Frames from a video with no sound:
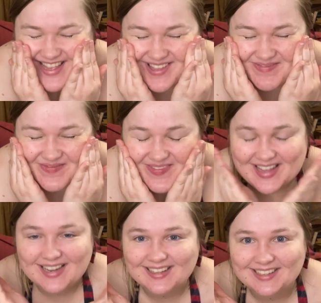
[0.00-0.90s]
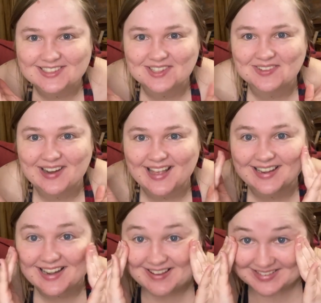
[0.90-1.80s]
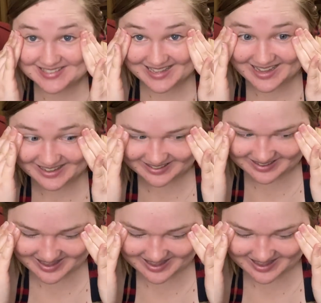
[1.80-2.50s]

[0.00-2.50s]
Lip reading: immediately turn red, and I was like,